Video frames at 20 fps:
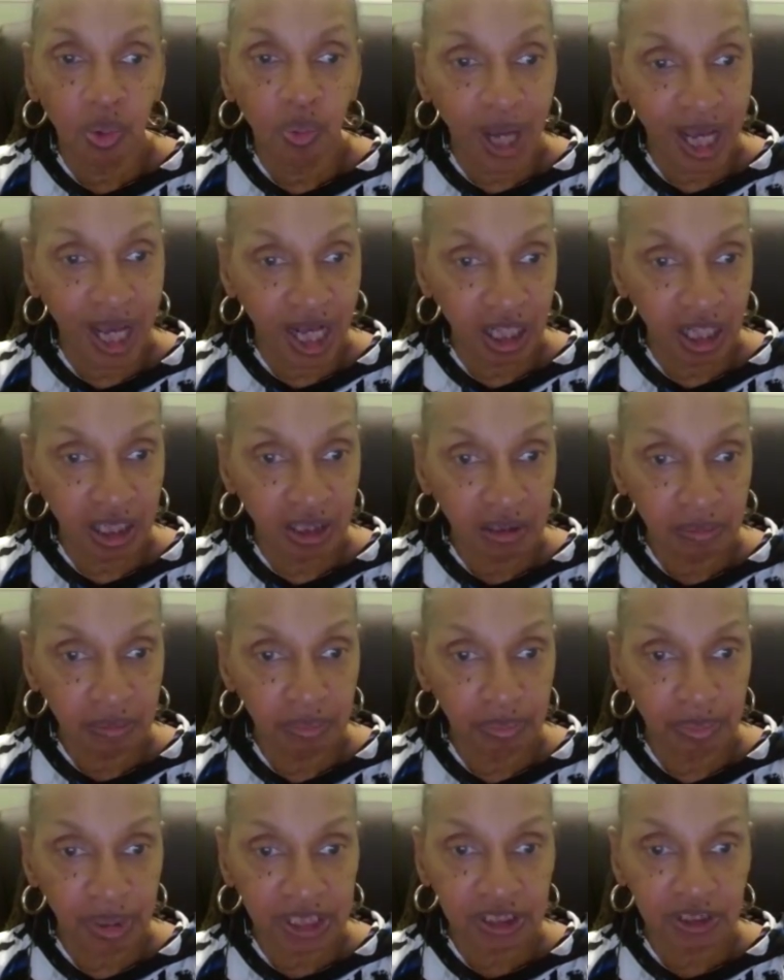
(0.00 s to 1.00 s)
"Well,"
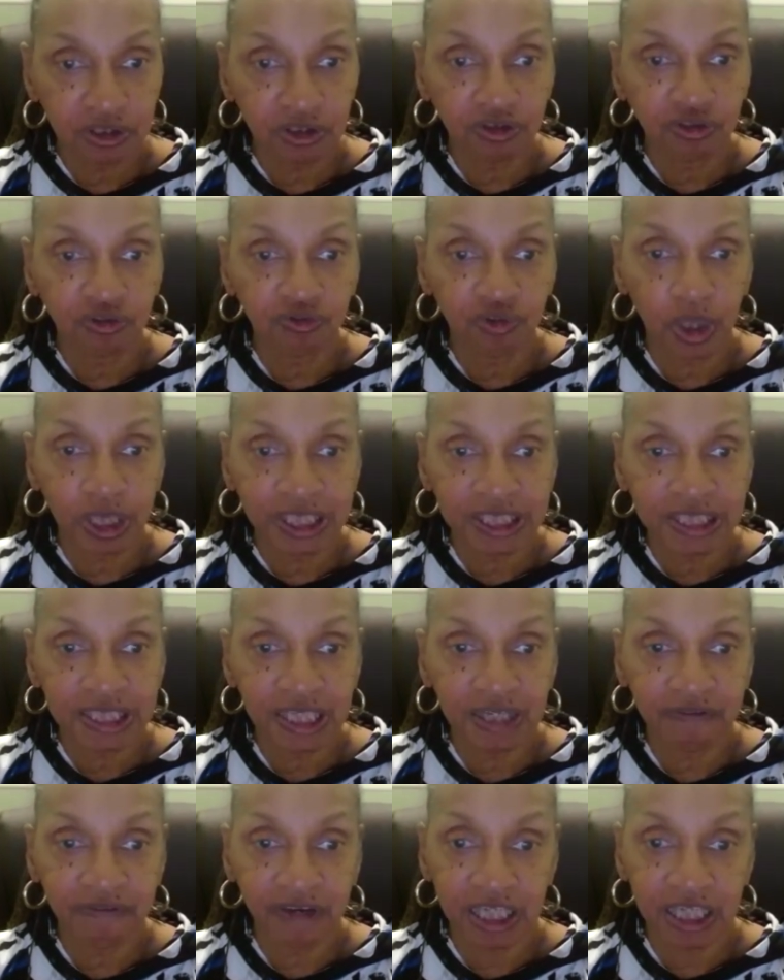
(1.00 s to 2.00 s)
Buster's voice
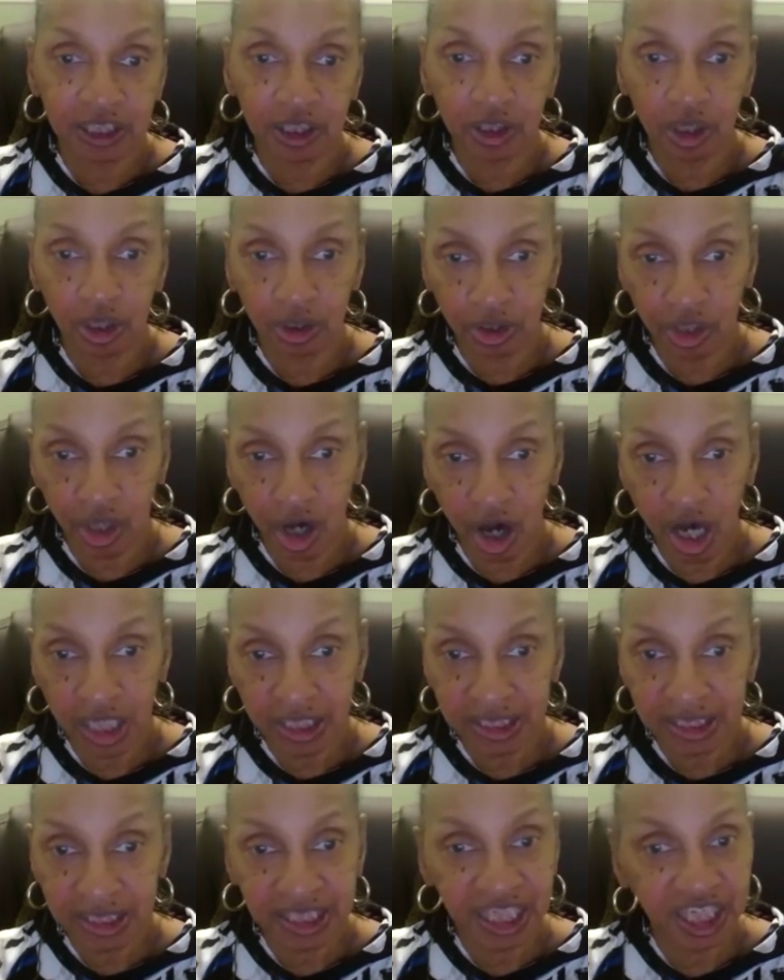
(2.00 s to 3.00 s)
invaded her
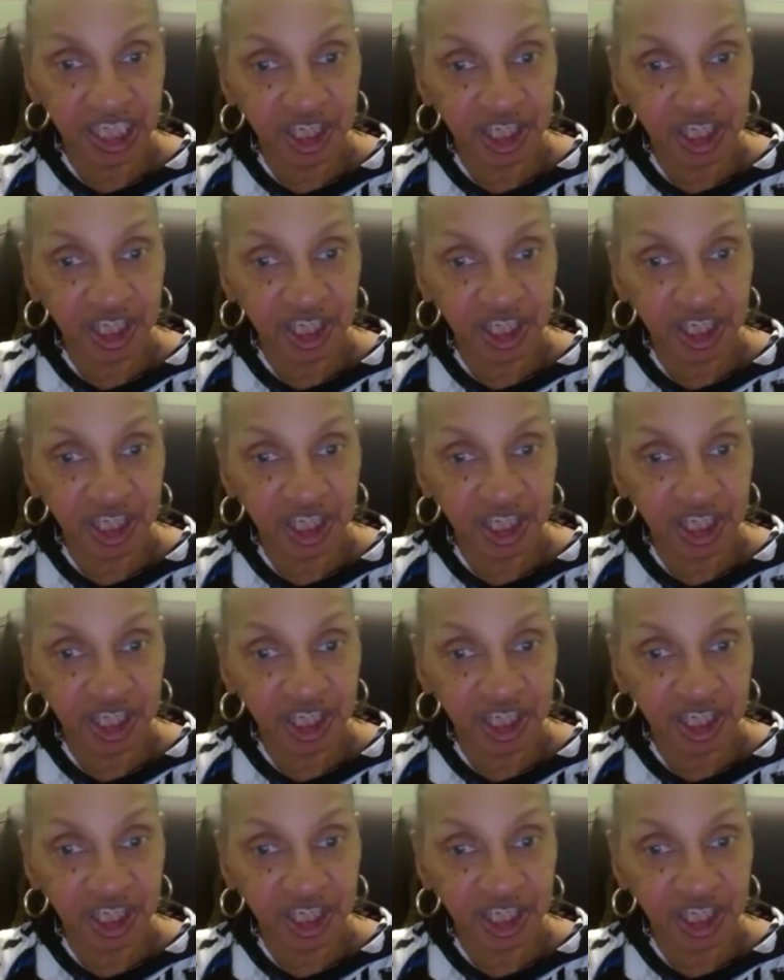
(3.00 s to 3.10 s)
thoughts.